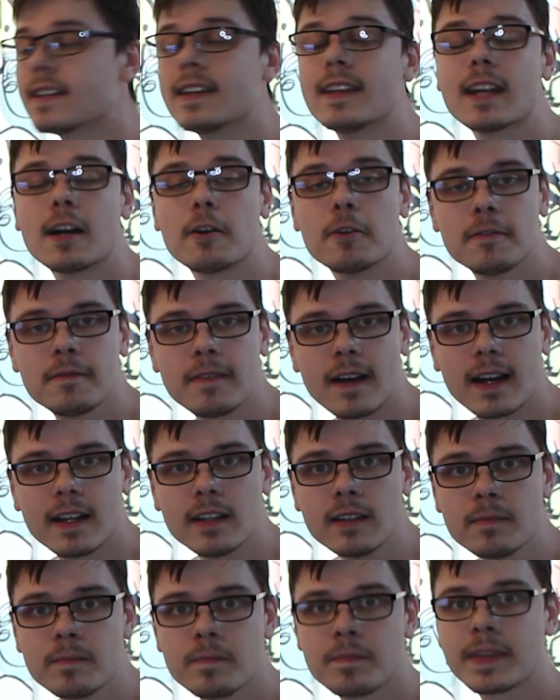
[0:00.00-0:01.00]
in our
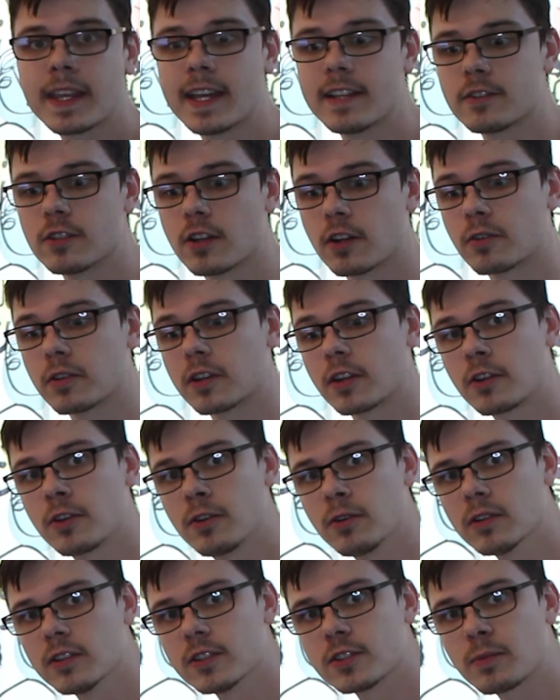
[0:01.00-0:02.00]
fan, it's not going to
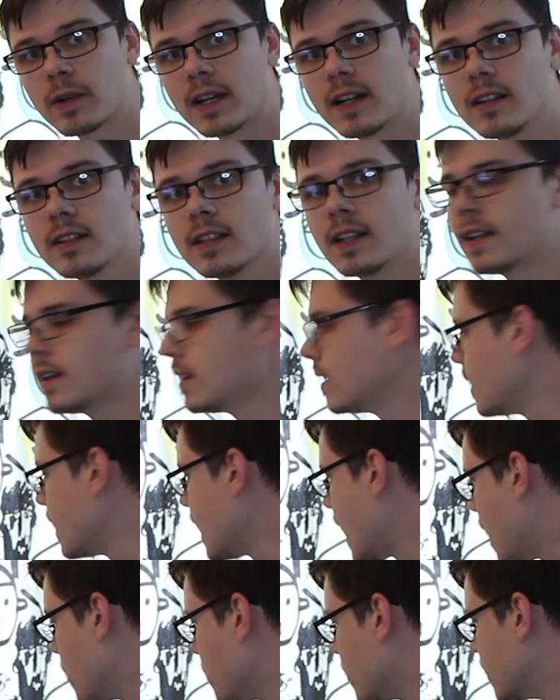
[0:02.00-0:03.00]
cool as well,
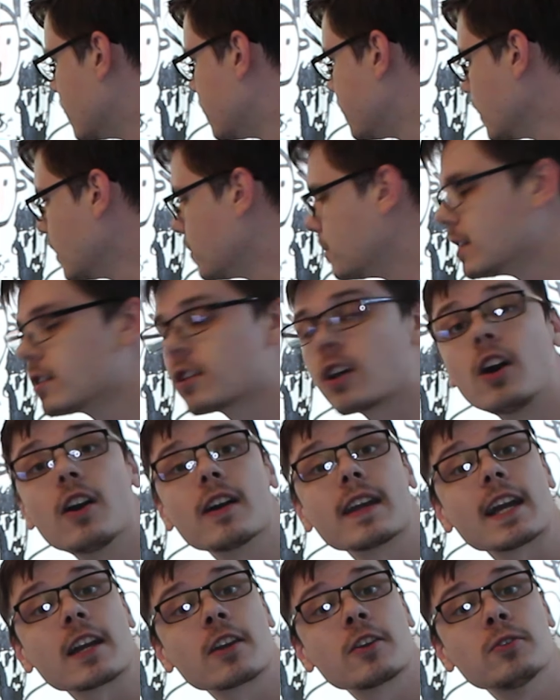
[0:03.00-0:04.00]
our filament can't
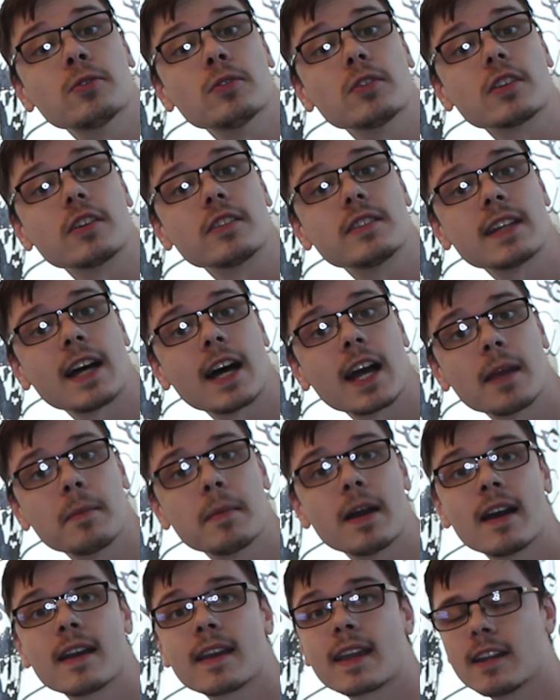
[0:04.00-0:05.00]
get cool on
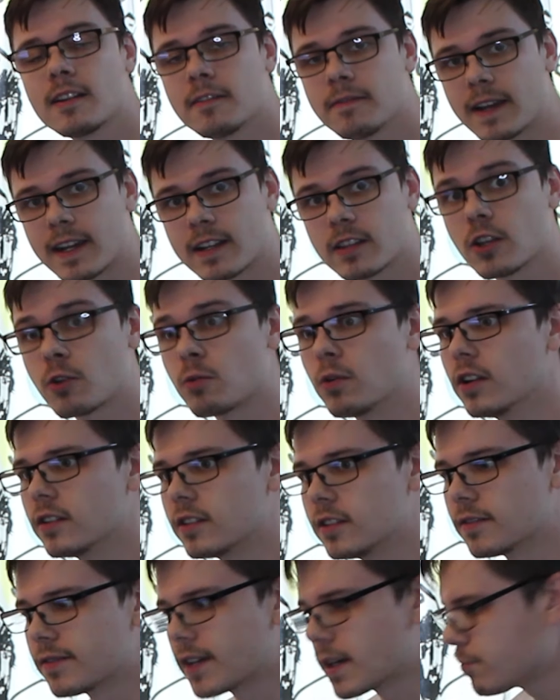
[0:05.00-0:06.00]
time, can affect the
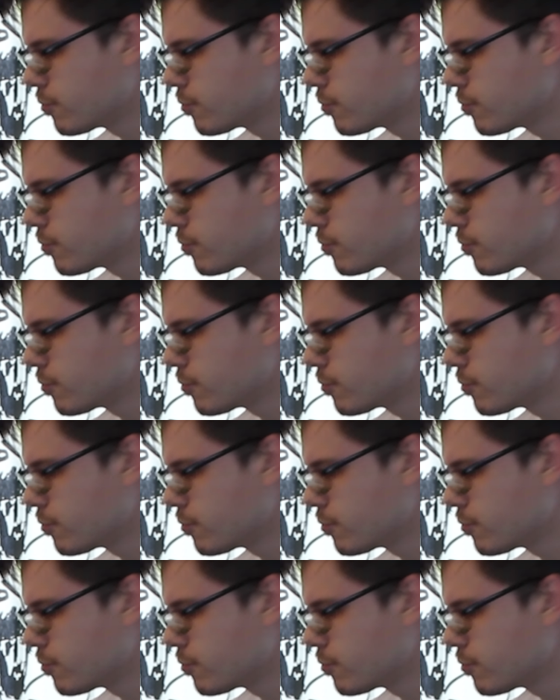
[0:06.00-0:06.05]
quality of our